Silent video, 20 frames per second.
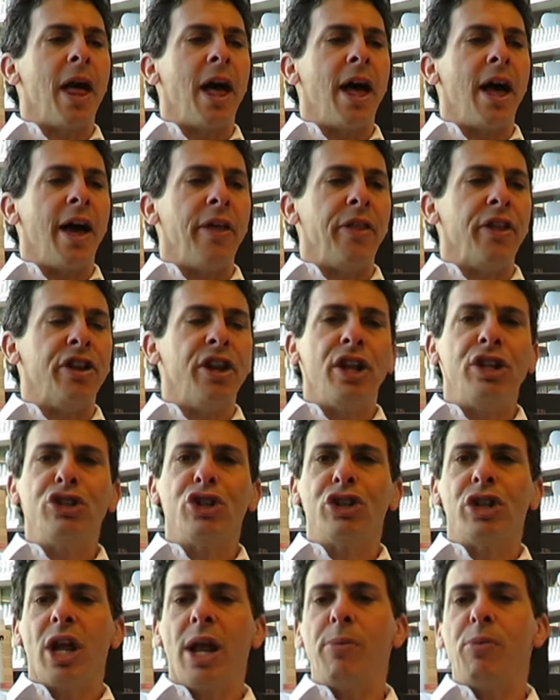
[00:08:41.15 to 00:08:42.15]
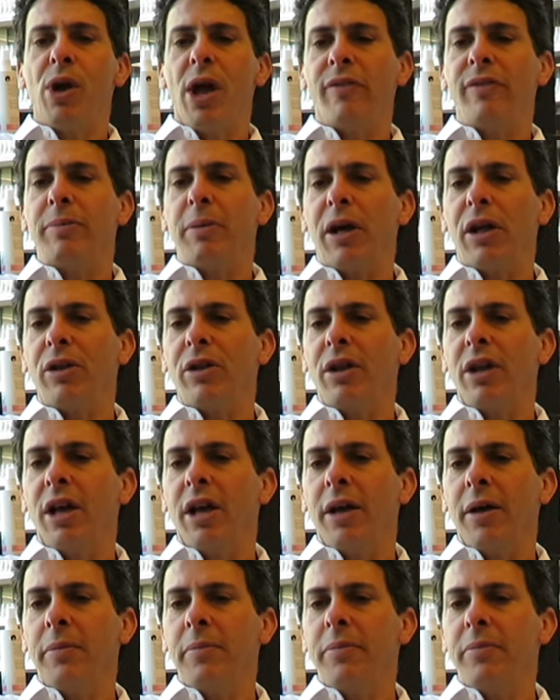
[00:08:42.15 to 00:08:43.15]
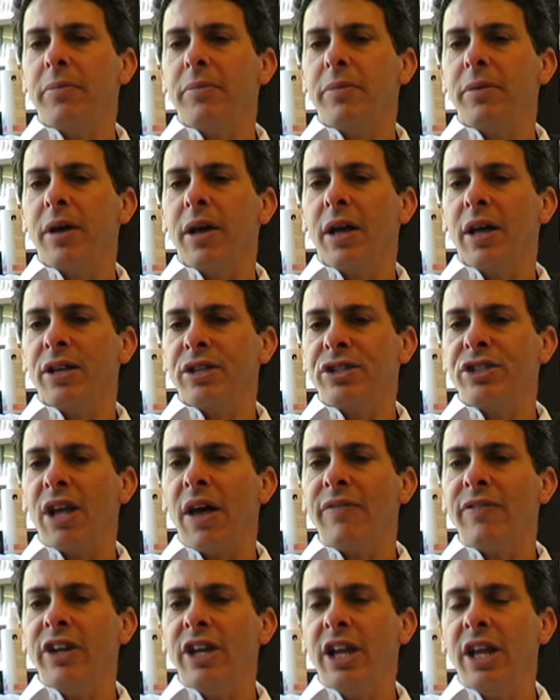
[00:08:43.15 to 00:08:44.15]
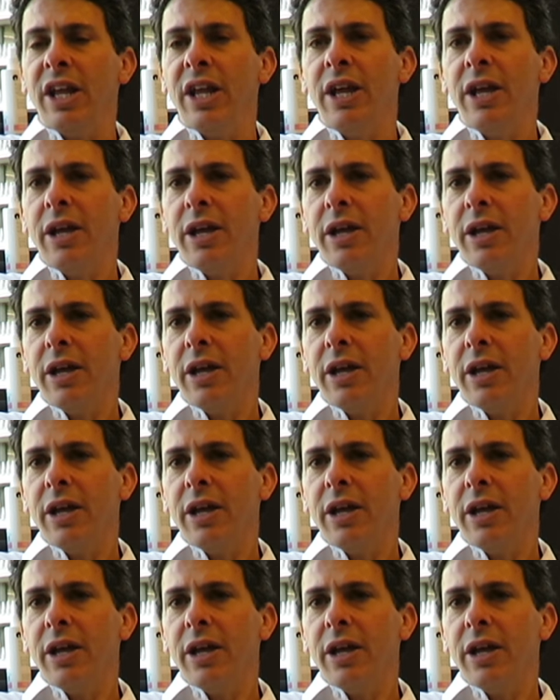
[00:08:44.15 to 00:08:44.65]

Uh, on the digital team, we have about um, uh, 70.